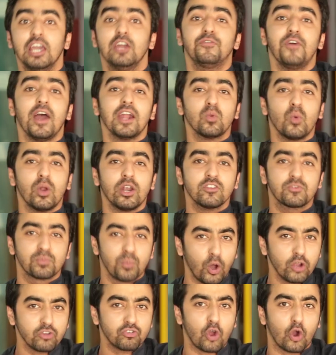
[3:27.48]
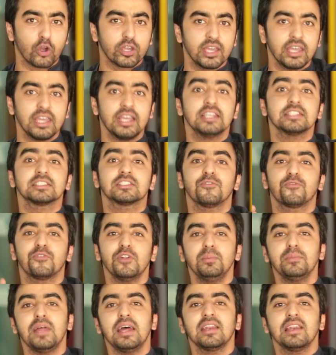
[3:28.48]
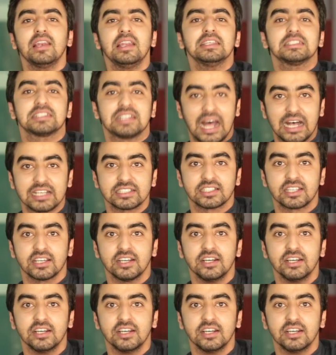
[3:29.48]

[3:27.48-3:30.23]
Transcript: In fact, what is more shocking is the film that released last